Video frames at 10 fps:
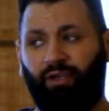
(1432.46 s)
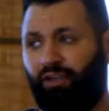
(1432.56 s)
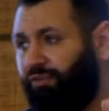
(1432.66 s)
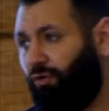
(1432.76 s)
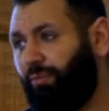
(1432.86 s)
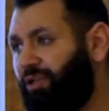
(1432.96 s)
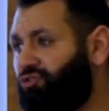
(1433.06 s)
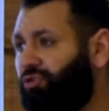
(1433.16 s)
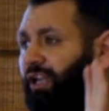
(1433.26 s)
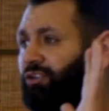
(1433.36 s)
if a woman
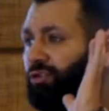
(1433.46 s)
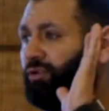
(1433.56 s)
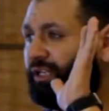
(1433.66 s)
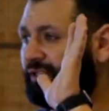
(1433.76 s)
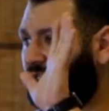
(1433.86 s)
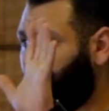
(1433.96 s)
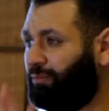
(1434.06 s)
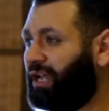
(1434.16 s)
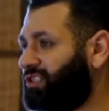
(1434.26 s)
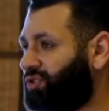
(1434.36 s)
trained during the
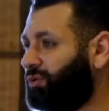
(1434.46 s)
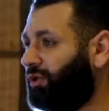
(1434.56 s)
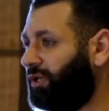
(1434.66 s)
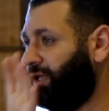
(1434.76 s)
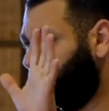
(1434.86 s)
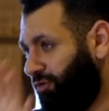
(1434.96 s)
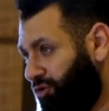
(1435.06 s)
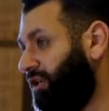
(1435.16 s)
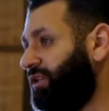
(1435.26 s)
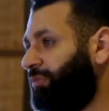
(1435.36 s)
menstrual,
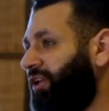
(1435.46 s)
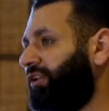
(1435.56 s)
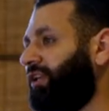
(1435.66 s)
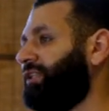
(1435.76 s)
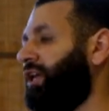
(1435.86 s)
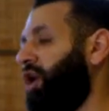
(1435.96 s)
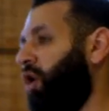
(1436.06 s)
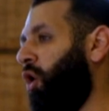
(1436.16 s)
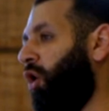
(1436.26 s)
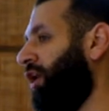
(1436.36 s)
during the period,
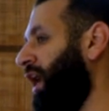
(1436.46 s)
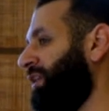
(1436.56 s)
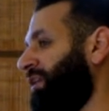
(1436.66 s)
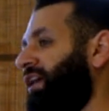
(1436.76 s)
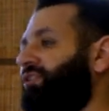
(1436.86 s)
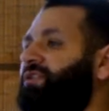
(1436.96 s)
or at a later